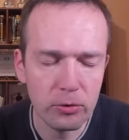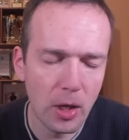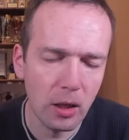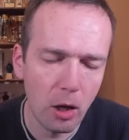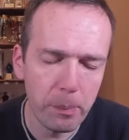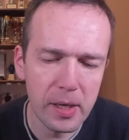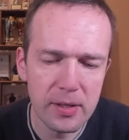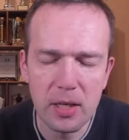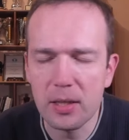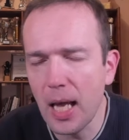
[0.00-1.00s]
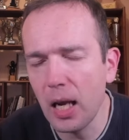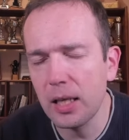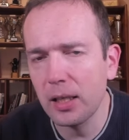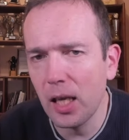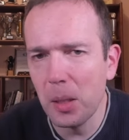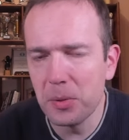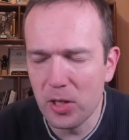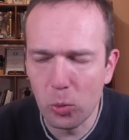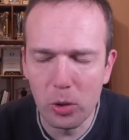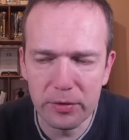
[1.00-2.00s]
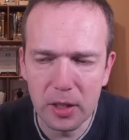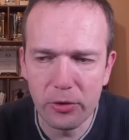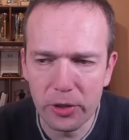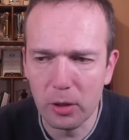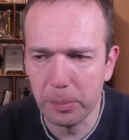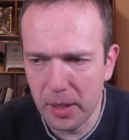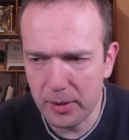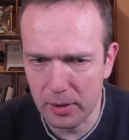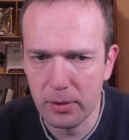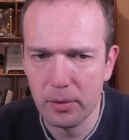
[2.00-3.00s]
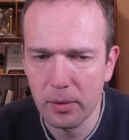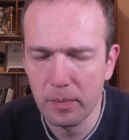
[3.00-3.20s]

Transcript: Roy Lopez and Italian games is one of the critical pieces.